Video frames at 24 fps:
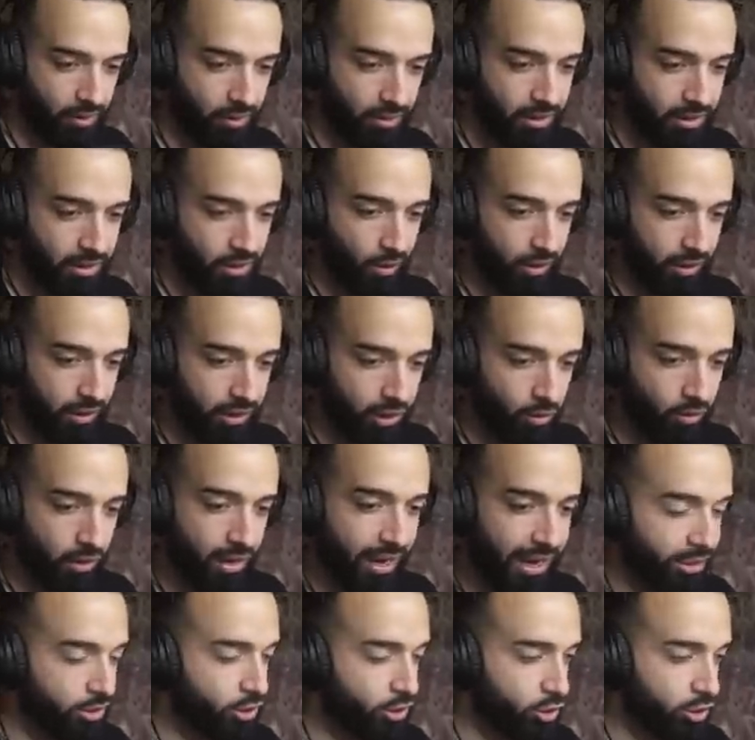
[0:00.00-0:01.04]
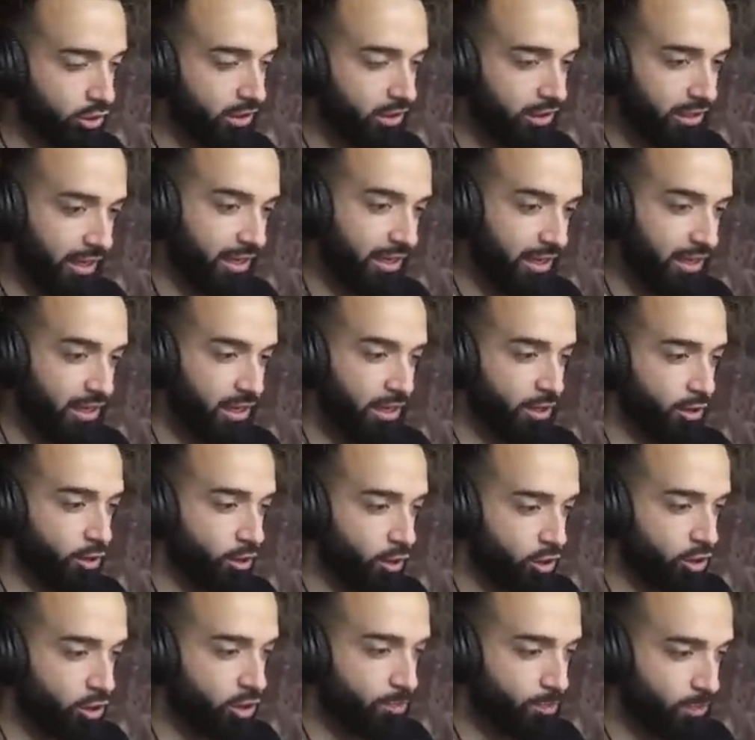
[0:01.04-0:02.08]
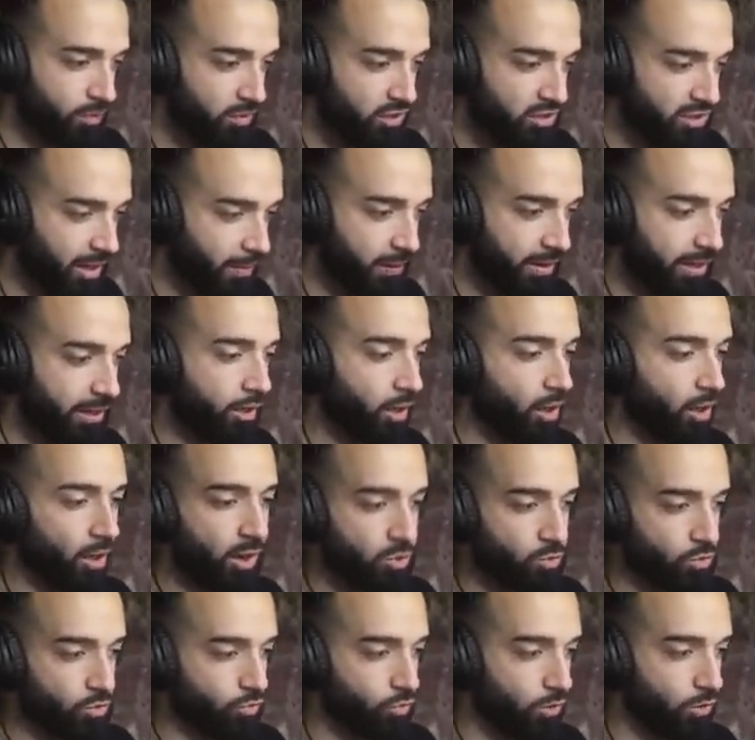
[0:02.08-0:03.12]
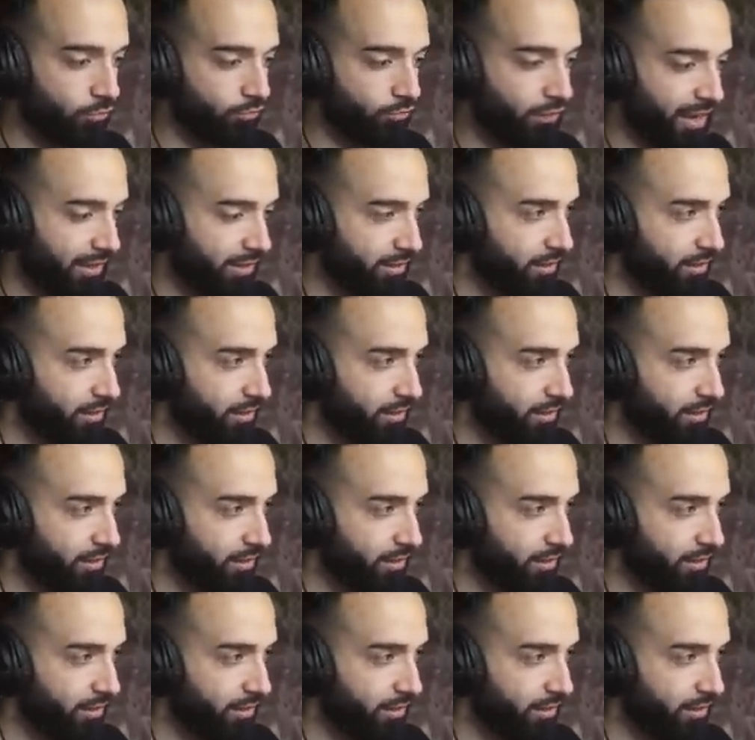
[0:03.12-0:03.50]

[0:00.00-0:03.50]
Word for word: Like, you're actually, like, you're just summoning cards with no effect.